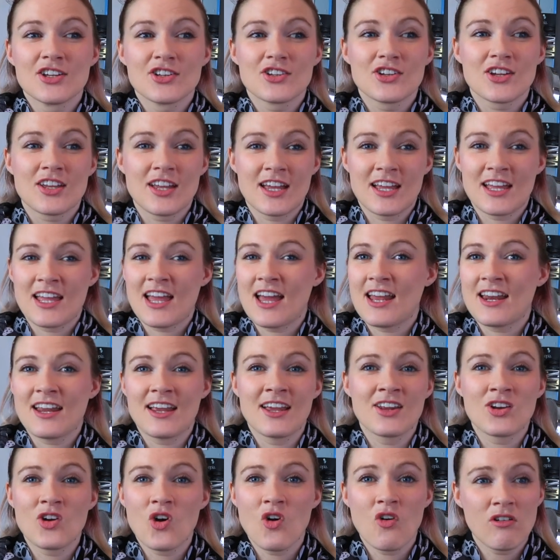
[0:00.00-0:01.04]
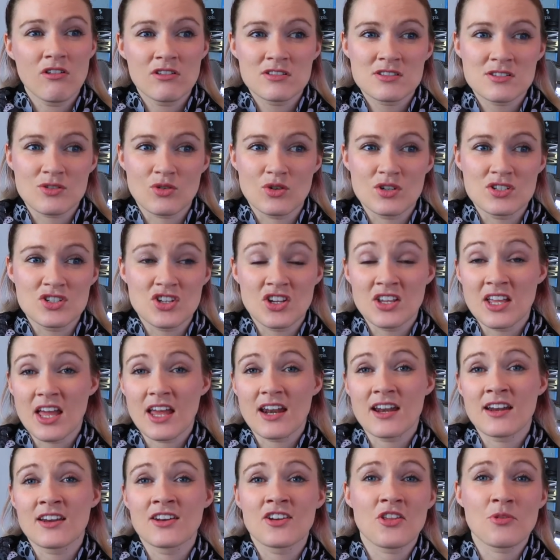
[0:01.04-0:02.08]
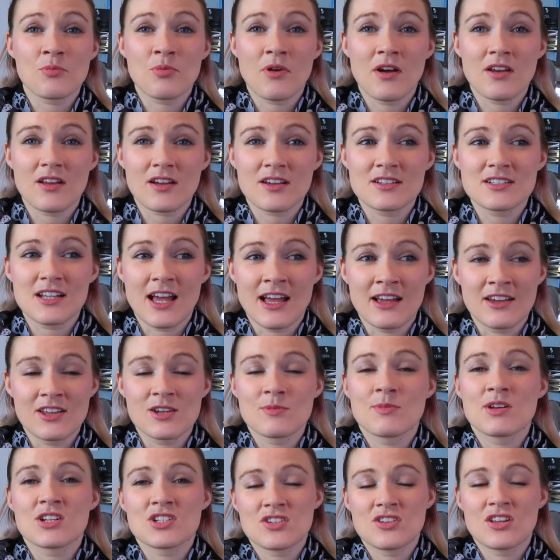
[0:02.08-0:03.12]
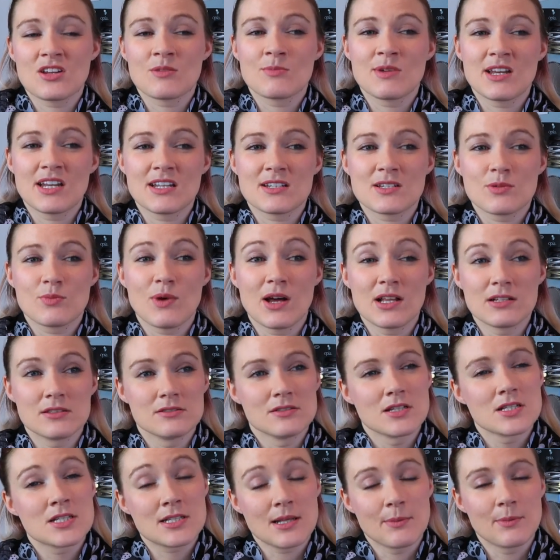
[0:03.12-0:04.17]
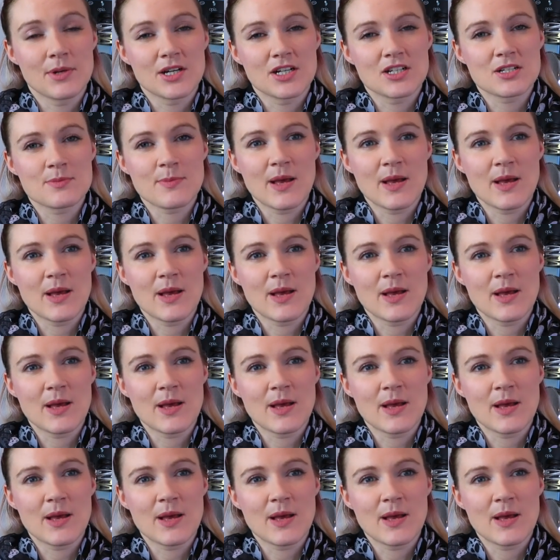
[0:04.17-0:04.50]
You can get it in all sorts. You can get it in another product I'm going to mention in a minute. Well, similar